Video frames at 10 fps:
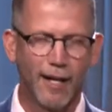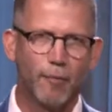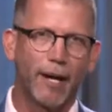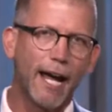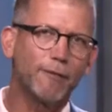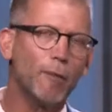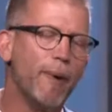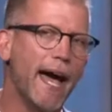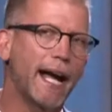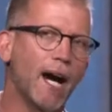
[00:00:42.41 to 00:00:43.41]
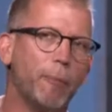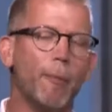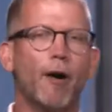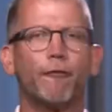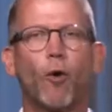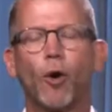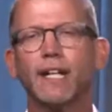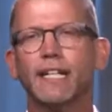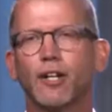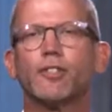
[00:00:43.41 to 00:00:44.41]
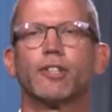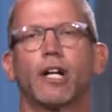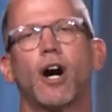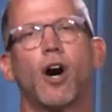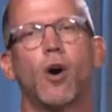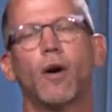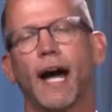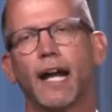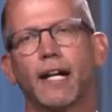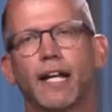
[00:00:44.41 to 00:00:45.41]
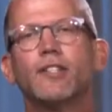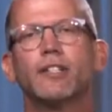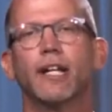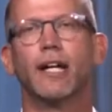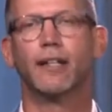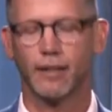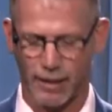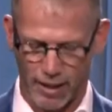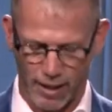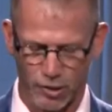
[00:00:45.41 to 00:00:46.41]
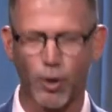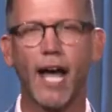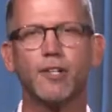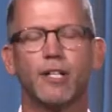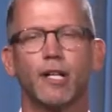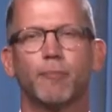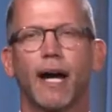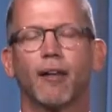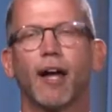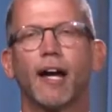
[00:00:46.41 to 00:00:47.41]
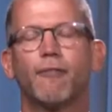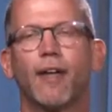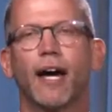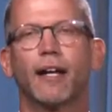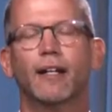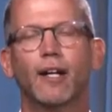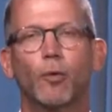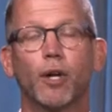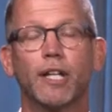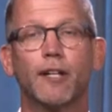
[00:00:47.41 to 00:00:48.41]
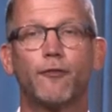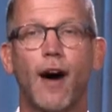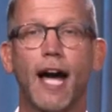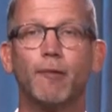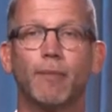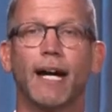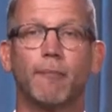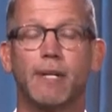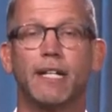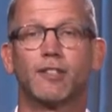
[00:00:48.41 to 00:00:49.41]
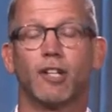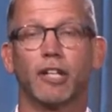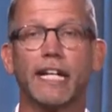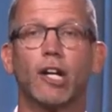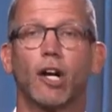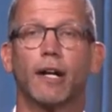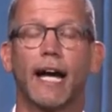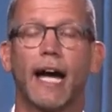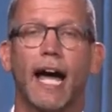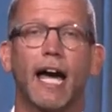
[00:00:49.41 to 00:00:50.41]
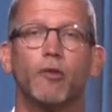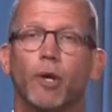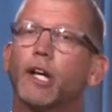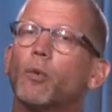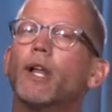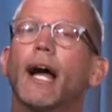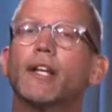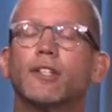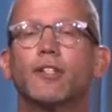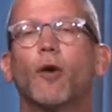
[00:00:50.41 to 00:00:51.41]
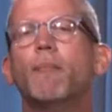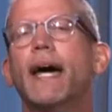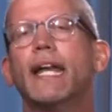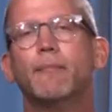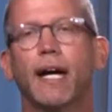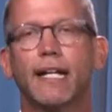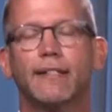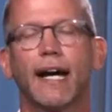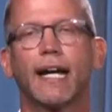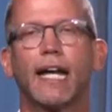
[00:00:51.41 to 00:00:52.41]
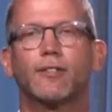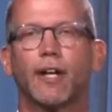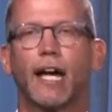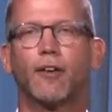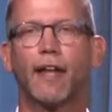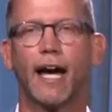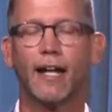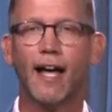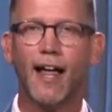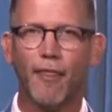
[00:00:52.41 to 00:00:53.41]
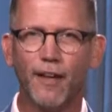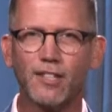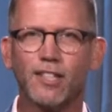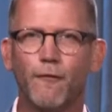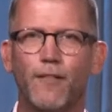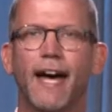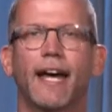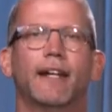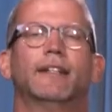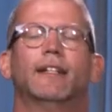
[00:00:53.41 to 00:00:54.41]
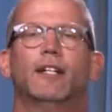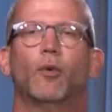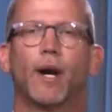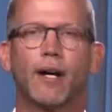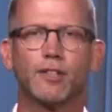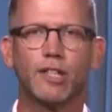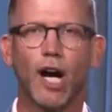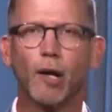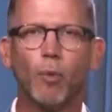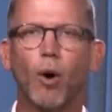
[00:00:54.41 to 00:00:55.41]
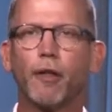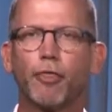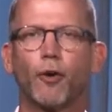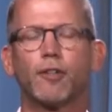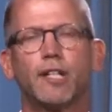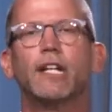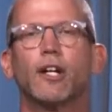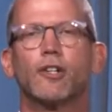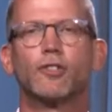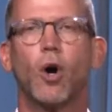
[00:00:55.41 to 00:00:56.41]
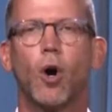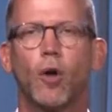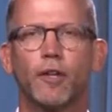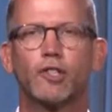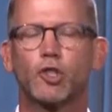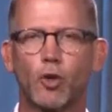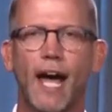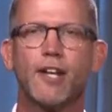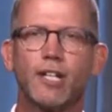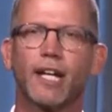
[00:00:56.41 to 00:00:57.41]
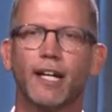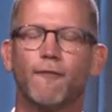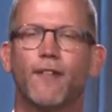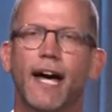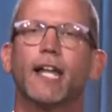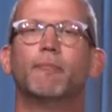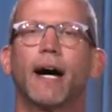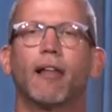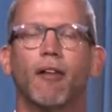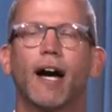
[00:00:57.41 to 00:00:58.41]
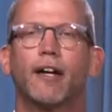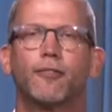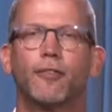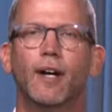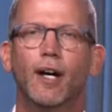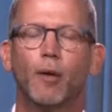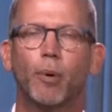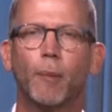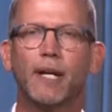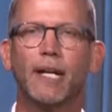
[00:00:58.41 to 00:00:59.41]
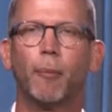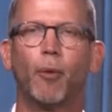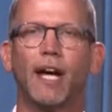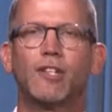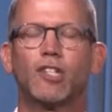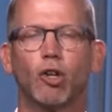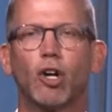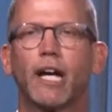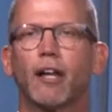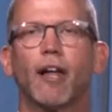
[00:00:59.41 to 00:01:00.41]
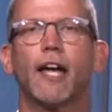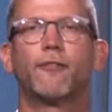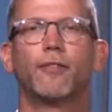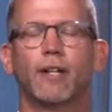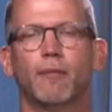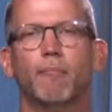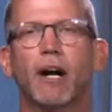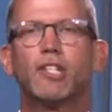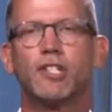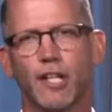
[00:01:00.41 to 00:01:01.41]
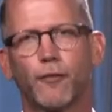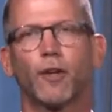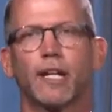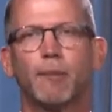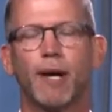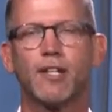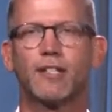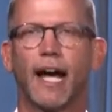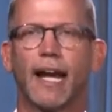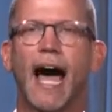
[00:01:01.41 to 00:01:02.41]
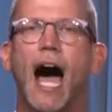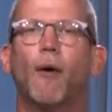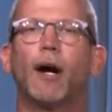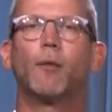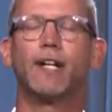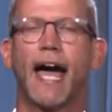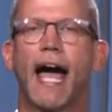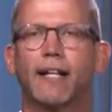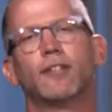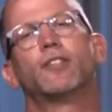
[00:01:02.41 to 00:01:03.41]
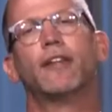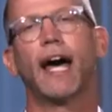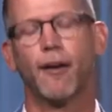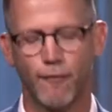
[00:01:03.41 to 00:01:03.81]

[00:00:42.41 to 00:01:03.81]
But I have to back up about 40 years ago. I had an incident, a tragedy in my life that really defined me as a leader. And I hadn't really realized until many, many decades later that this event, when I was a young boy, 13 years old, this tragic event in my life put me in a place to look at life much differently based on how I reacted to that